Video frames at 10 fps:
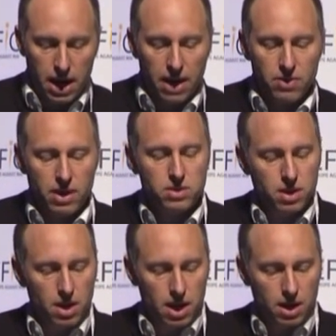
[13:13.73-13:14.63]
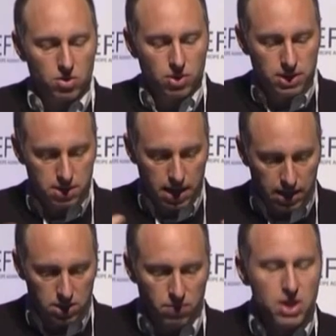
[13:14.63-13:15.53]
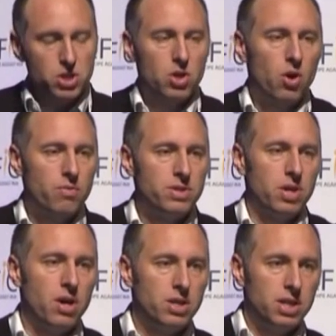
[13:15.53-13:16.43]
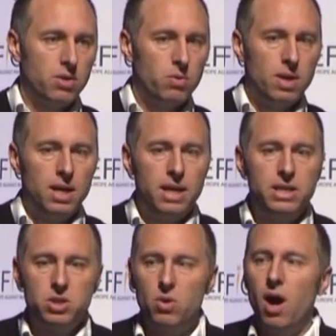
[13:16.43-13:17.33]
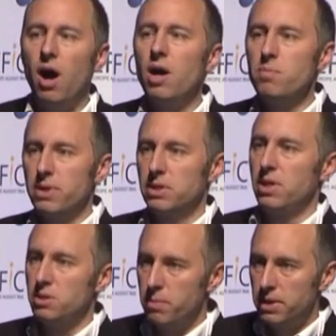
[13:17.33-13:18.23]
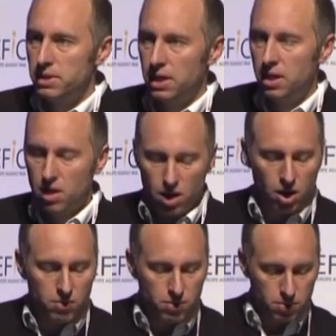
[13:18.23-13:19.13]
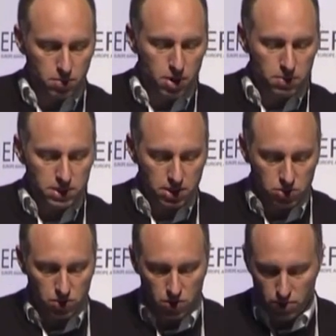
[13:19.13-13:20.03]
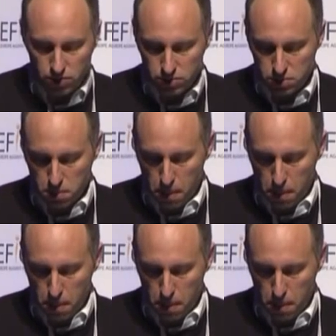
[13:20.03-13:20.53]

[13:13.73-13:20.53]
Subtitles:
and that increased activation of this ion channel leads to hyperexcitability of primary sensory neurons.